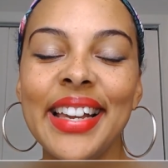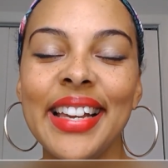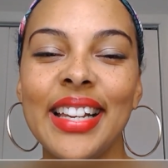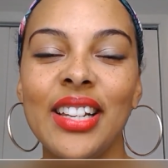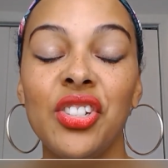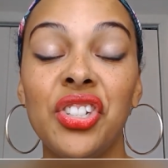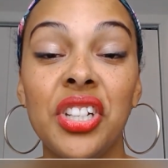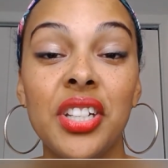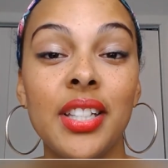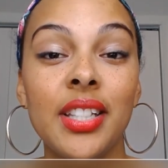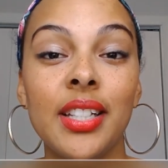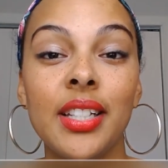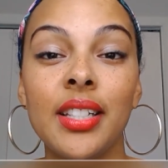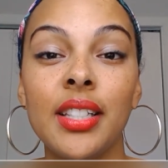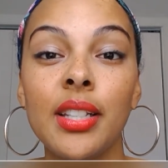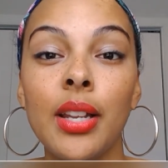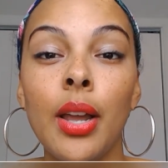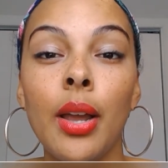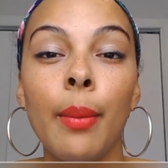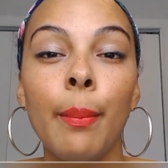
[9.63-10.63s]
is just
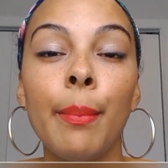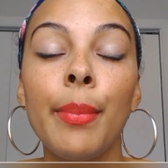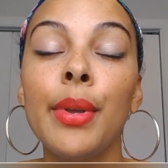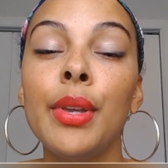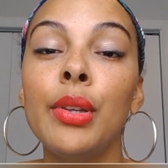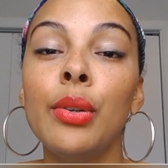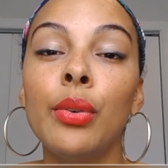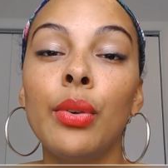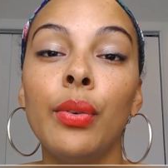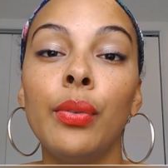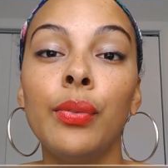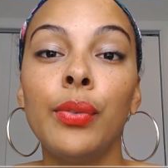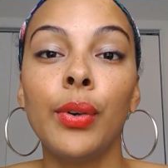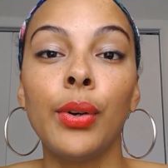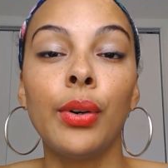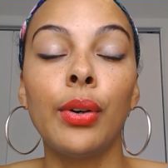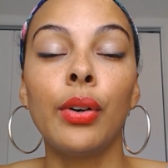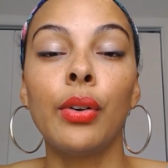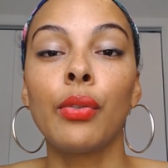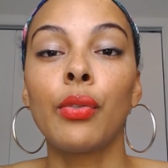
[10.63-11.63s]
this
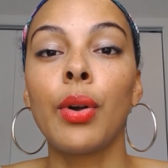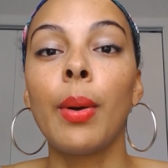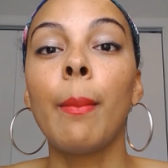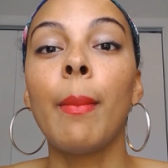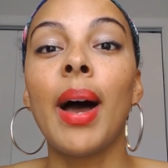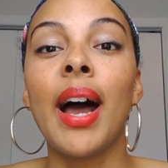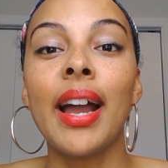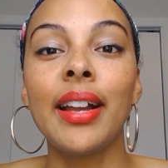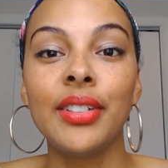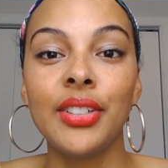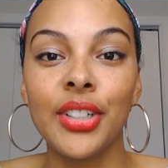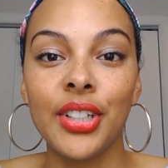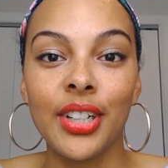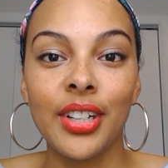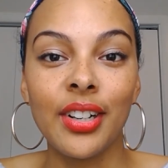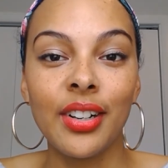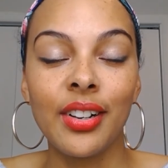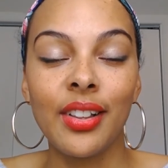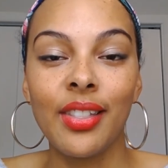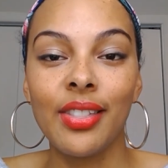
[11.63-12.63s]
beautiful
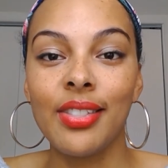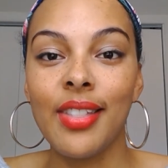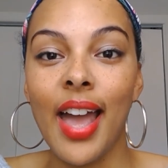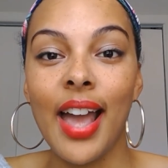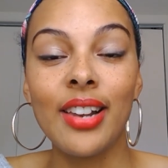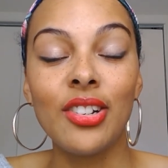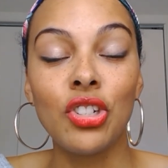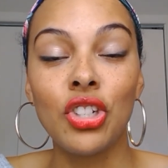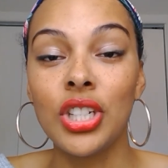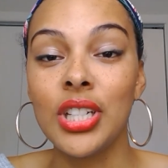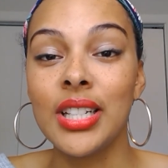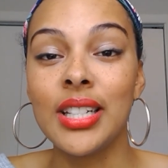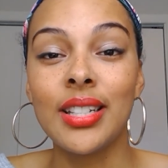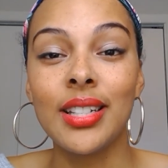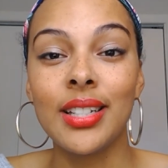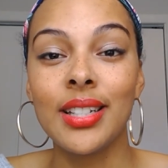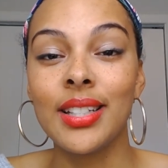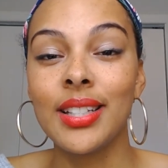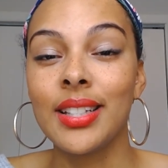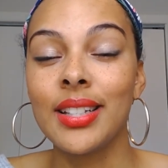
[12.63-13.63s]
reminder that
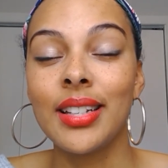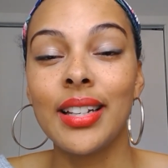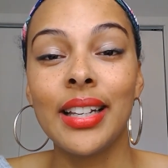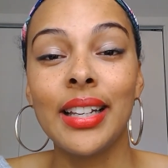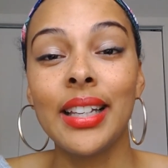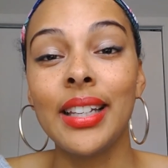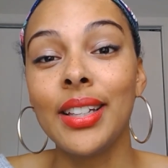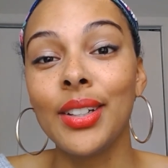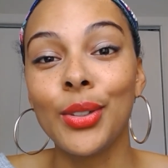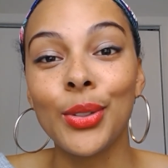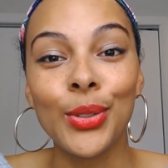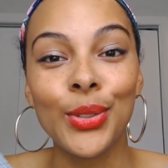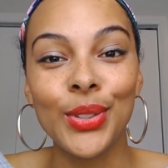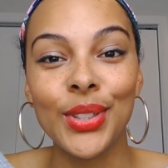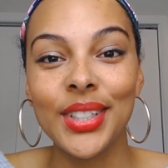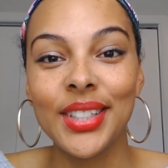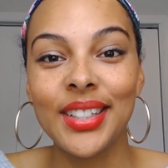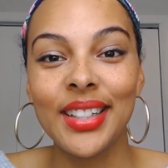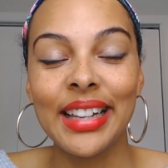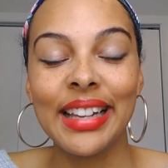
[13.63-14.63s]
Jesus heals,